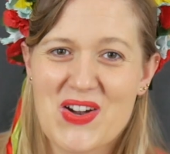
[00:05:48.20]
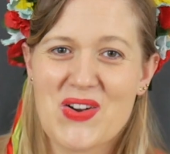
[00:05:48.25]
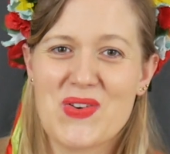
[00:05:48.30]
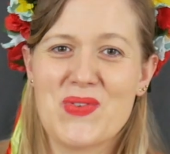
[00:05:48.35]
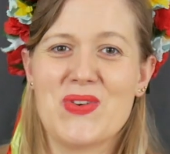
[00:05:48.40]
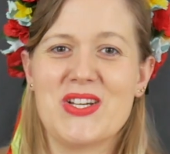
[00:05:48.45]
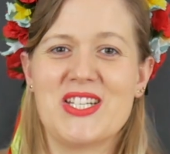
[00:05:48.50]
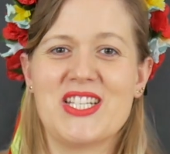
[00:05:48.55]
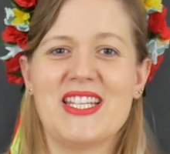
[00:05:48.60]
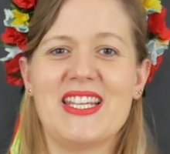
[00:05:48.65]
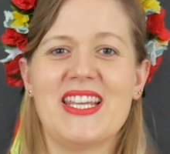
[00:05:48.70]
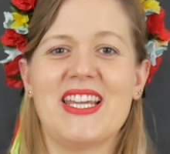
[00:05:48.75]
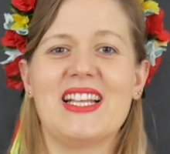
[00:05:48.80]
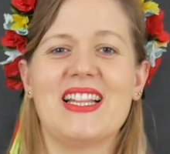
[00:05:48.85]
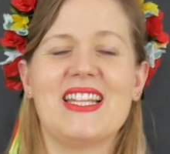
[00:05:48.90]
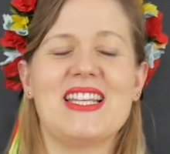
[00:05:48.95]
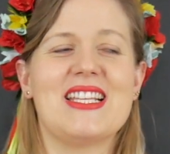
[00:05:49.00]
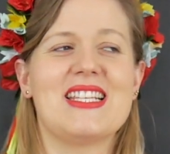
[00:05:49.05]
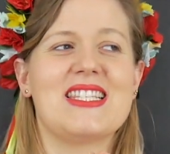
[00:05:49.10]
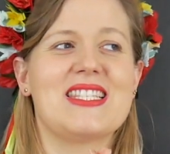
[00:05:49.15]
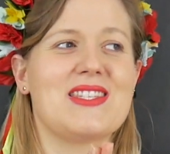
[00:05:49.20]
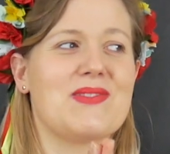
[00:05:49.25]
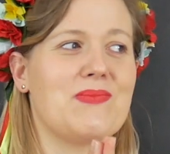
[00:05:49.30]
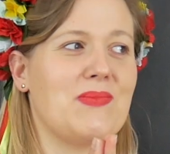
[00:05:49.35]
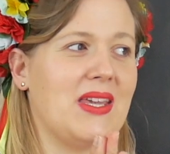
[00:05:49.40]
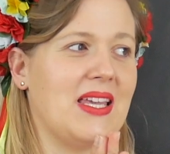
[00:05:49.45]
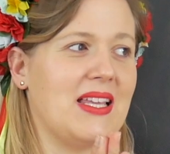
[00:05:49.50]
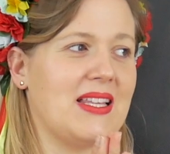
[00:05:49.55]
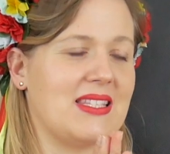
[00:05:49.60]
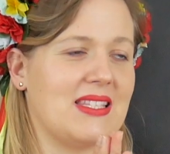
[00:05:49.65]
which in English
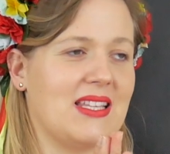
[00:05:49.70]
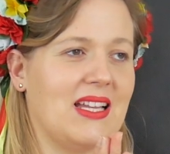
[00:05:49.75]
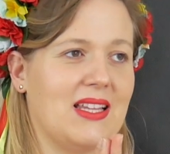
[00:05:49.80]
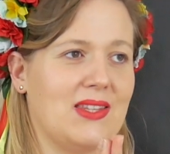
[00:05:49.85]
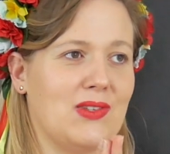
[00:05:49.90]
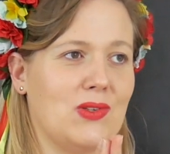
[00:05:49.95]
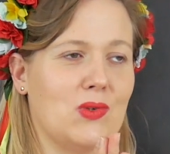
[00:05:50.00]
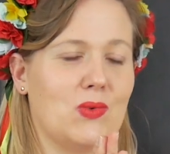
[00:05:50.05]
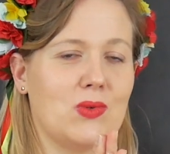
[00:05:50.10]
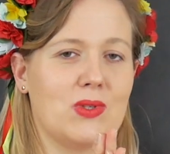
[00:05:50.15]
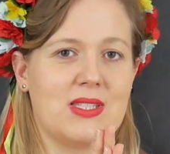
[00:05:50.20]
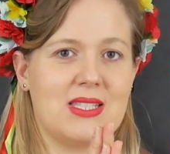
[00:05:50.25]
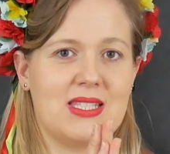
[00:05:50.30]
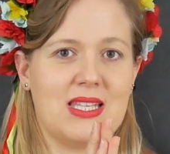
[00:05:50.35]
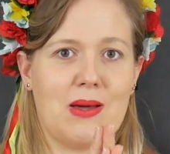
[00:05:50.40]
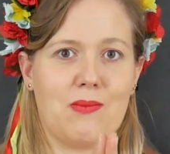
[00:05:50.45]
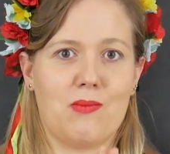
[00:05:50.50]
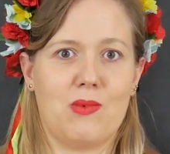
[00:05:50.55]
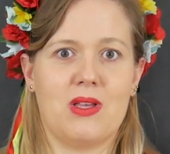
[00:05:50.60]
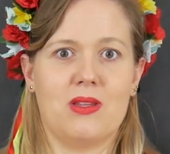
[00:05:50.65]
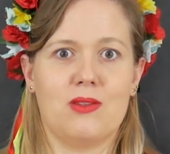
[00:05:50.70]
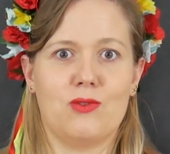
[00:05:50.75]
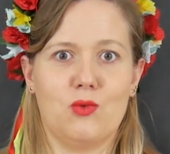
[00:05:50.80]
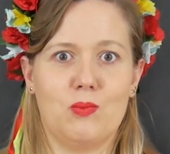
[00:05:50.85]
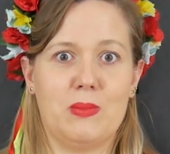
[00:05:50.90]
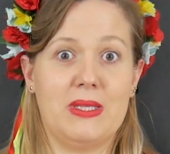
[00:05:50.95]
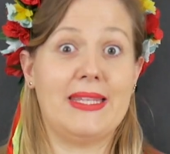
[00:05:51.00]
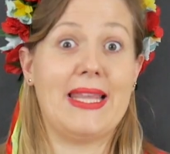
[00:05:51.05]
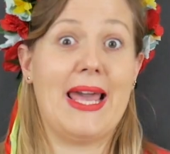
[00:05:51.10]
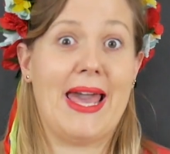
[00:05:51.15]
means that you want someone to
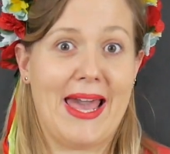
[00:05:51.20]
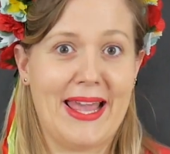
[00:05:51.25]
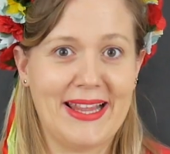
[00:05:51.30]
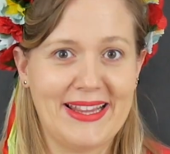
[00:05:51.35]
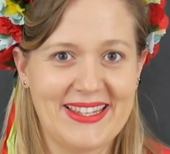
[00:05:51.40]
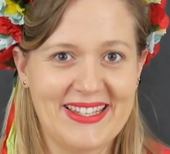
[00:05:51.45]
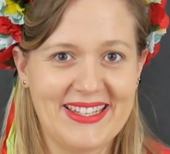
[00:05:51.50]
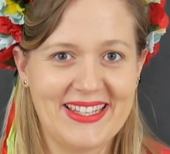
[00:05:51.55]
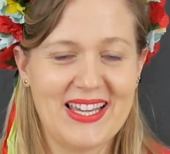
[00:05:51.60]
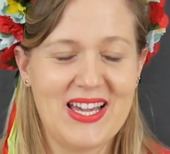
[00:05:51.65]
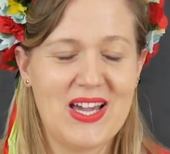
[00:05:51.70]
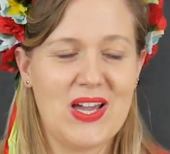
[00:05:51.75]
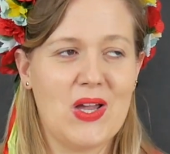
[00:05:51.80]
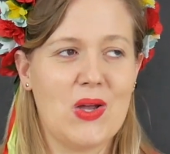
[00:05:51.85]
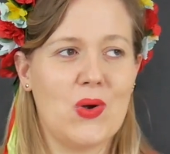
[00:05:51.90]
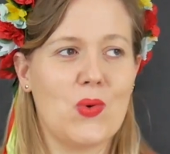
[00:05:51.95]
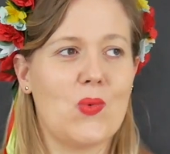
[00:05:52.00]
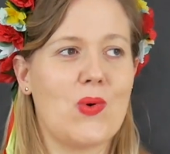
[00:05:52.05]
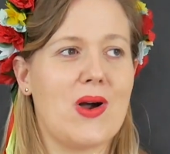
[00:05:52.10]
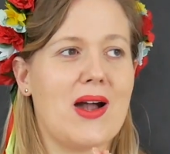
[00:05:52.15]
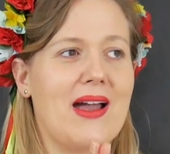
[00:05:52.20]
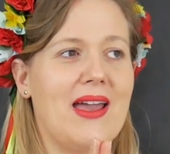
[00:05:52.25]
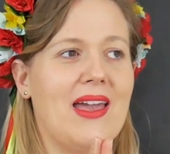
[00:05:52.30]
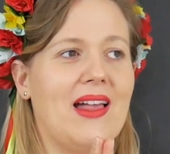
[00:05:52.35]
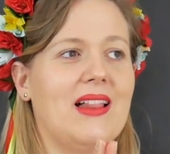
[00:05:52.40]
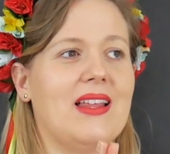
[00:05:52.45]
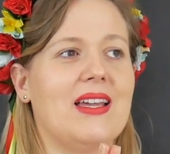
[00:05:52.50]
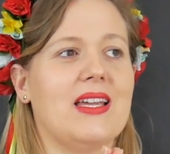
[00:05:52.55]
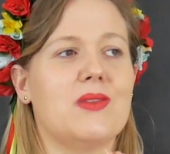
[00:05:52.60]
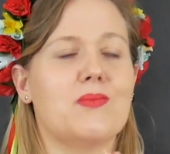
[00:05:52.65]
be dead,
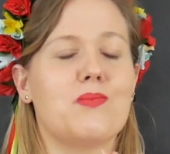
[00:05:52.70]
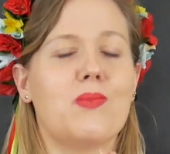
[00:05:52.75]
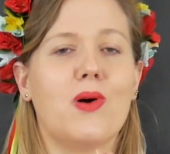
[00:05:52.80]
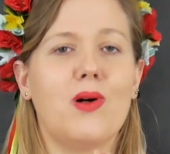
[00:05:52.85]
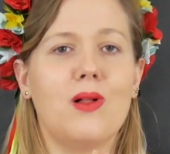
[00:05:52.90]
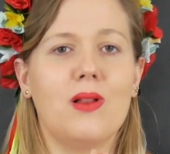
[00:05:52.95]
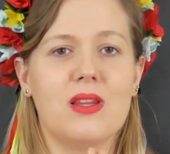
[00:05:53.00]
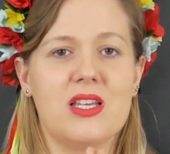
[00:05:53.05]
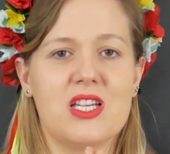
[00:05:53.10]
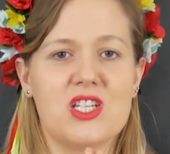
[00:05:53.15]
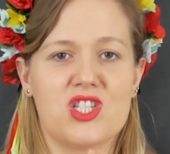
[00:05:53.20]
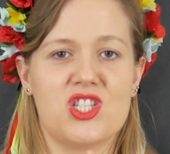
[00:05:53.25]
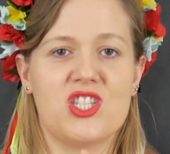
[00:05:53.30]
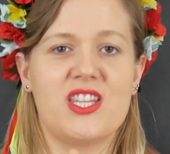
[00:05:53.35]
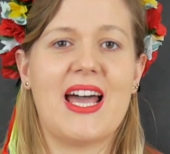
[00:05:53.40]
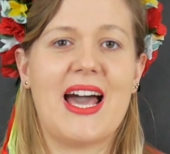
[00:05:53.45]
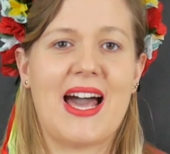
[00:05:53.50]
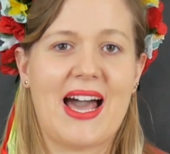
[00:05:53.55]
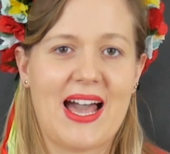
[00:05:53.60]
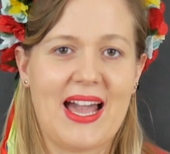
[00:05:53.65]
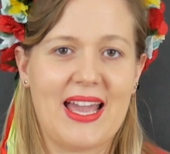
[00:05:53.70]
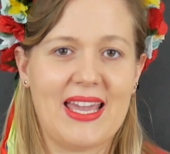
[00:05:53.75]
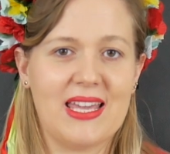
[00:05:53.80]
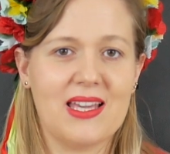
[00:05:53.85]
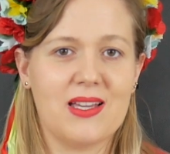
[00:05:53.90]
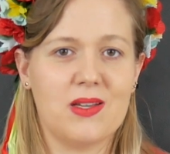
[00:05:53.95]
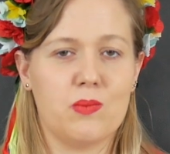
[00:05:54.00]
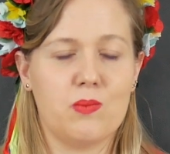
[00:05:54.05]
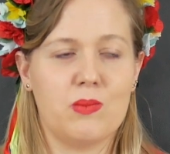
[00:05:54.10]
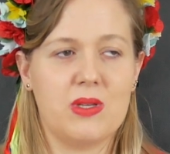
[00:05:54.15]
while in Polish,
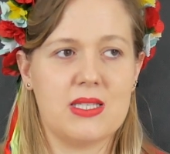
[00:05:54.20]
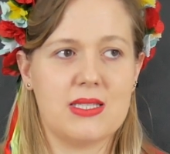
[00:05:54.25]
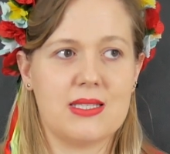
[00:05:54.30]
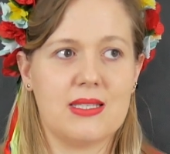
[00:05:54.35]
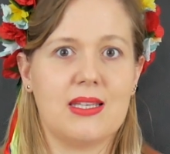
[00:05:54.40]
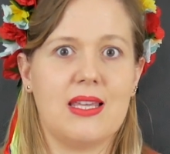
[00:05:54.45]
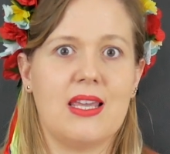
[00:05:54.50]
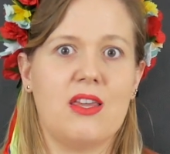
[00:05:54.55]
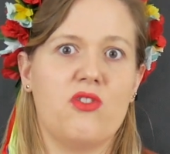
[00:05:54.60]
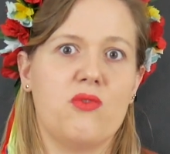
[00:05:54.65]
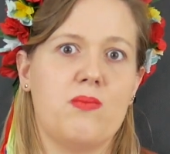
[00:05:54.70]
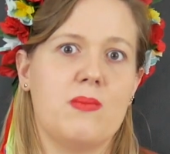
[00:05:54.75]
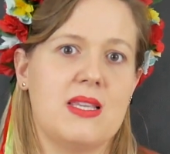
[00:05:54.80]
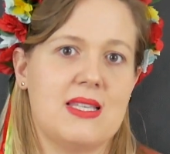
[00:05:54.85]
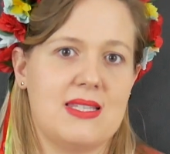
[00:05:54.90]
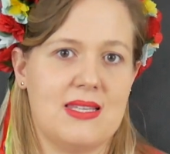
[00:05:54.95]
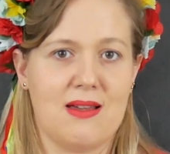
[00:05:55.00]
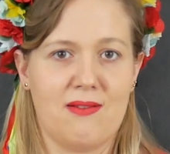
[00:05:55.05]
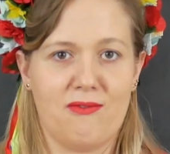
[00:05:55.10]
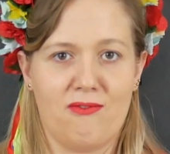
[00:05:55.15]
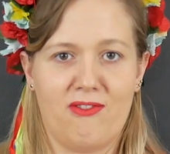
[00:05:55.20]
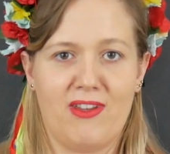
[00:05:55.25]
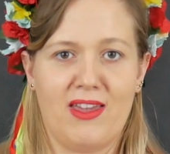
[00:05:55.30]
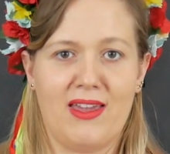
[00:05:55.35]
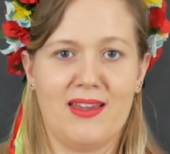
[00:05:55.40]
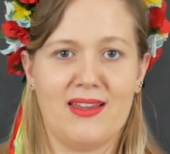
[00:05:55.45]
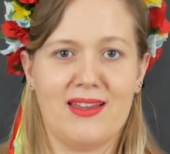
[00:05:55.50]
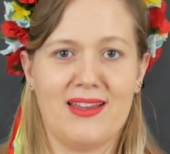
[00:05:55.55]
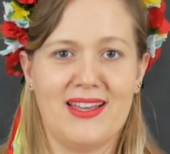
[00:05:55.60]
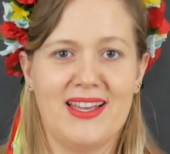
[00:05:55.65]
die means give me
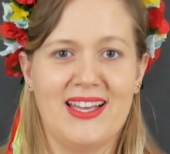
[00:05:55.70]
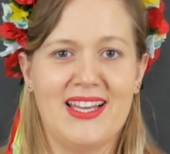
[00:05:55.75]
something.